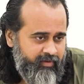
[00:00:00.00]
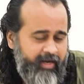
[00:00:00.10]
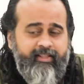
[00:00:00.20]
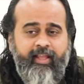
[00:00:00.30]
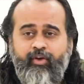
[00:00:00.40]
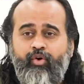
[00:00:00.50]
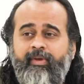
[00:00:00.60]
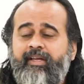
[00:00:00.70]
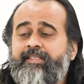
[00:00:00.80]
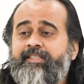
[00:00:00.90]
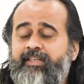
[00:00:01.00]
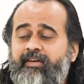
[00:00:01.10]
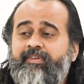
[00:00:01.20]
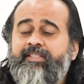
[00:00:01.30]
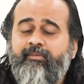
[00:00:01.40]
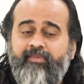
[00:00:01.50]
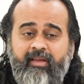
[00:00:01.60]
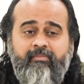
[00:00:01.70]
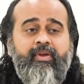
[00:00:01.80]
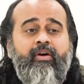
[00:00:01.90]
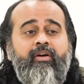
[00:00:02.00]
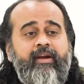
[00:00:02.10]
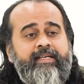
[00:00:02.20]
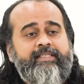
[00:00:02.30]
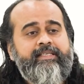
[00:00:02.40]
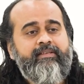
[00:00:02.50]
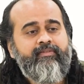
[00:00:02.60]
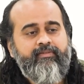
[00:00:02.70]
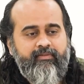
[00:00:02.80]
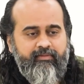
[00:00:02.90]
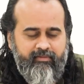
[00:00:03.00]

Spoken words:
Let the ego be concerned with something beyond itself.